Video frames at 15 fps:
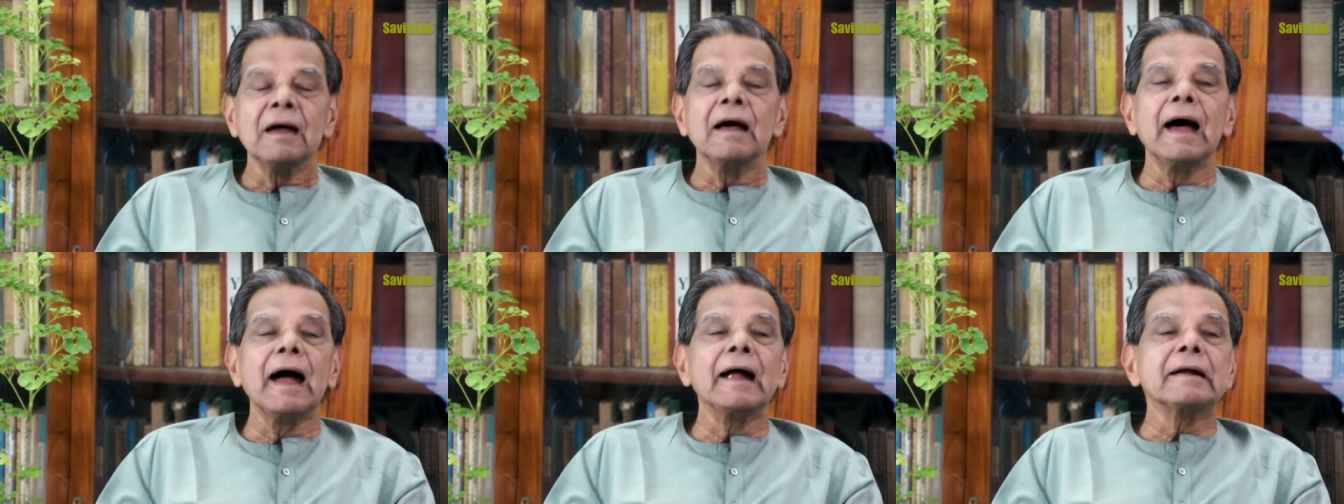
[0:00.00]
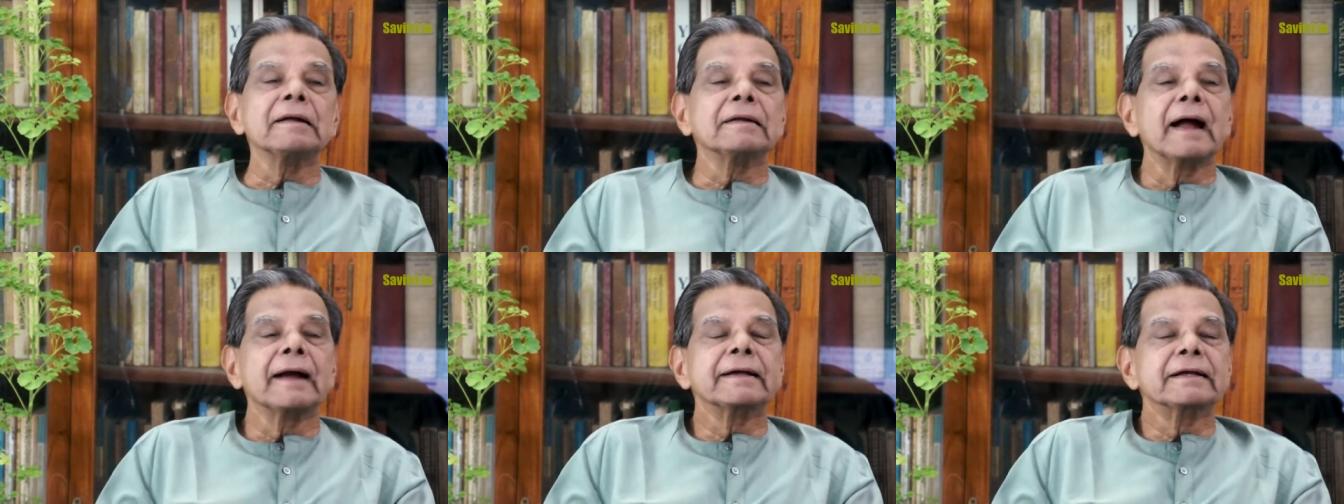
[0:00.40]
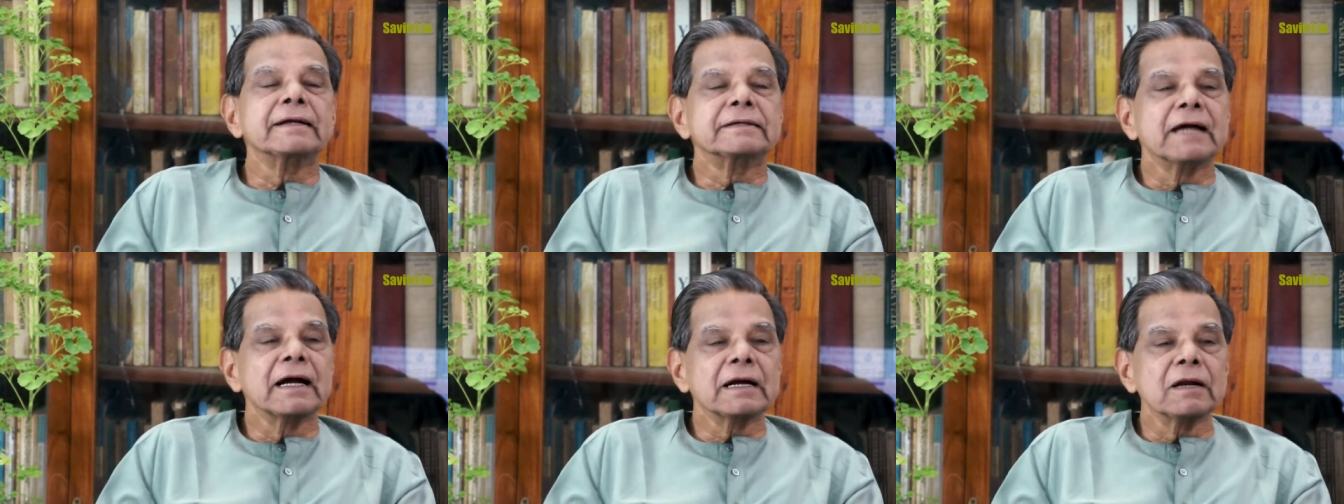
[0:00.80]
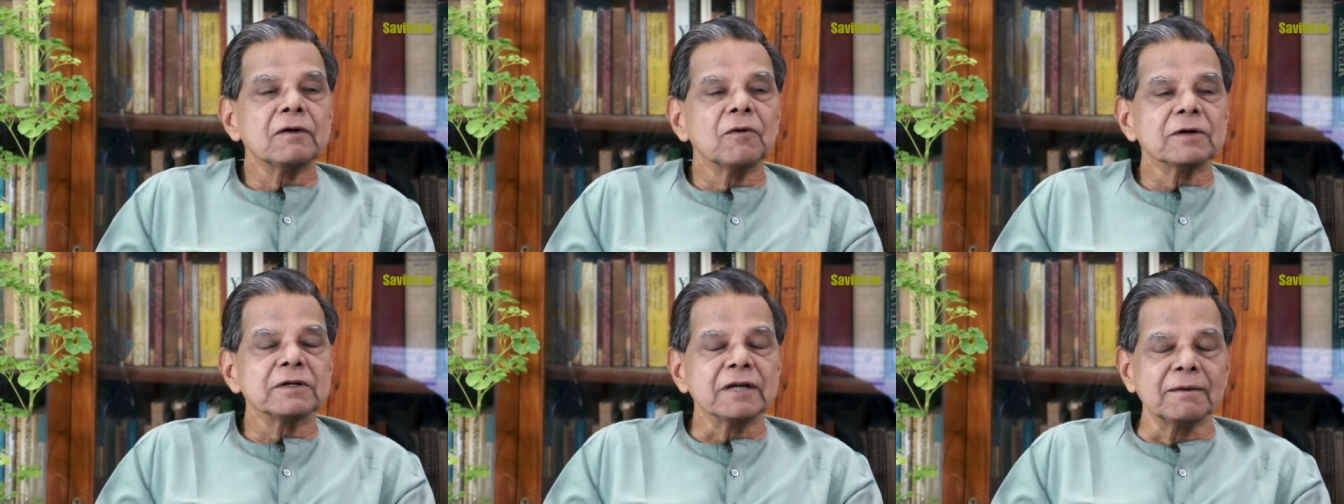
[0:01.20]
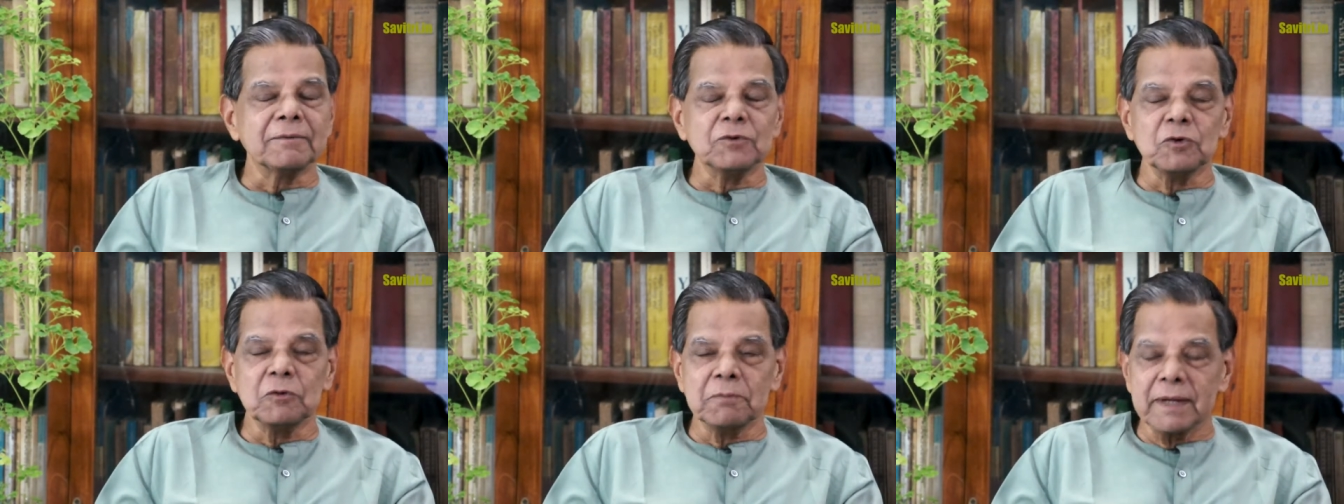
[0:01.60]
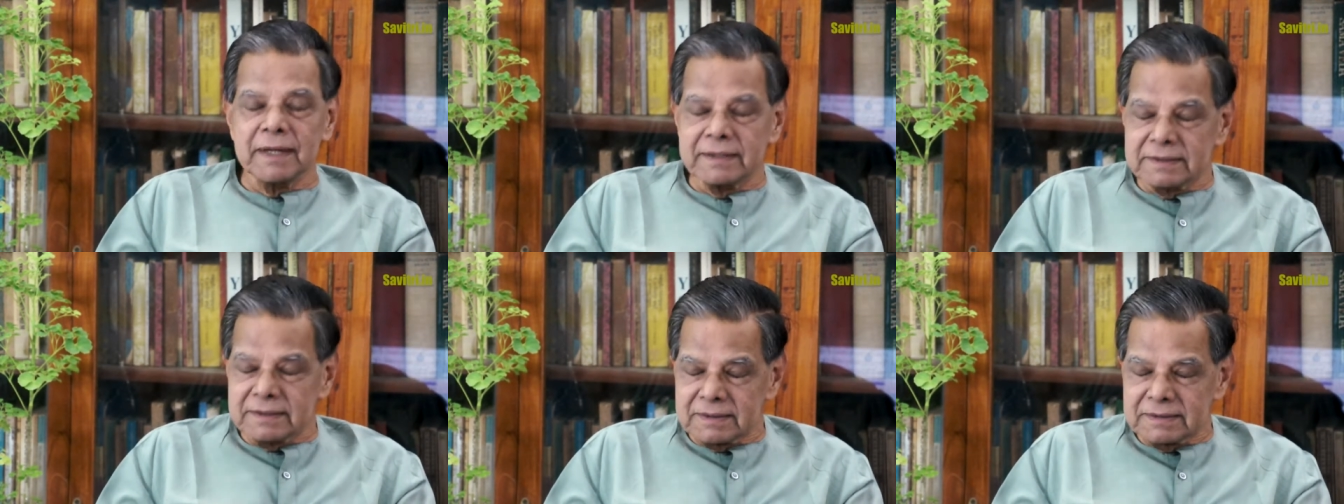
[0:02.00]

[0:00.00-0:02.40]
And that is exactly what Sheminu meant,